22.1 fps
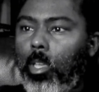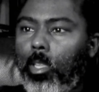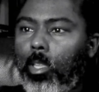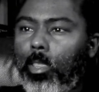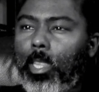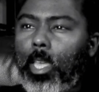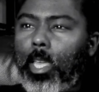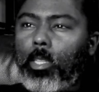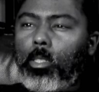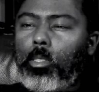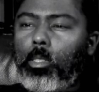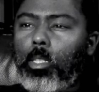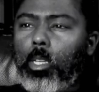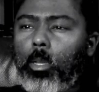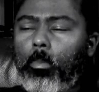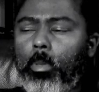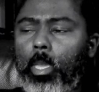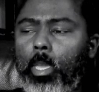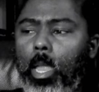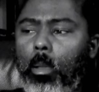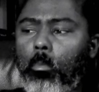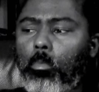Lights up,
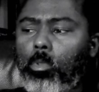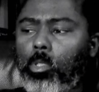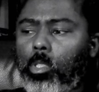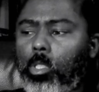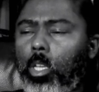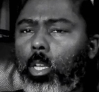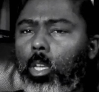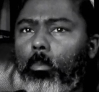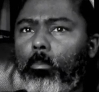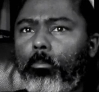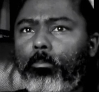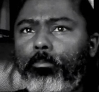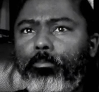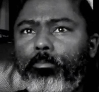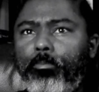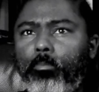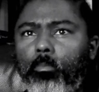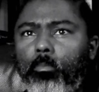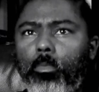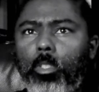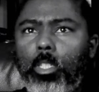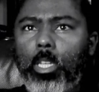cameras up.
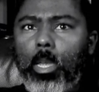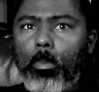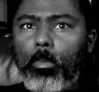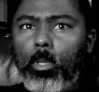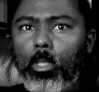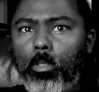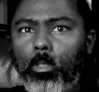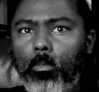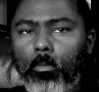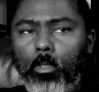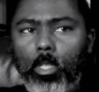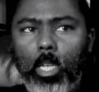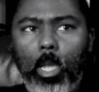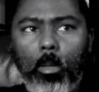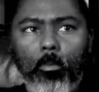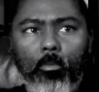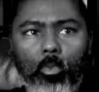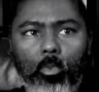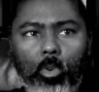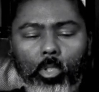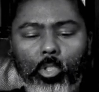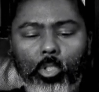Time
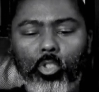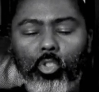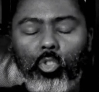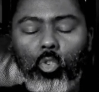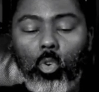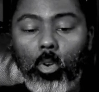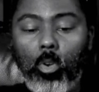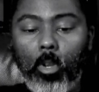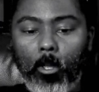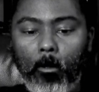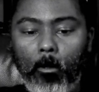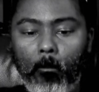for a story.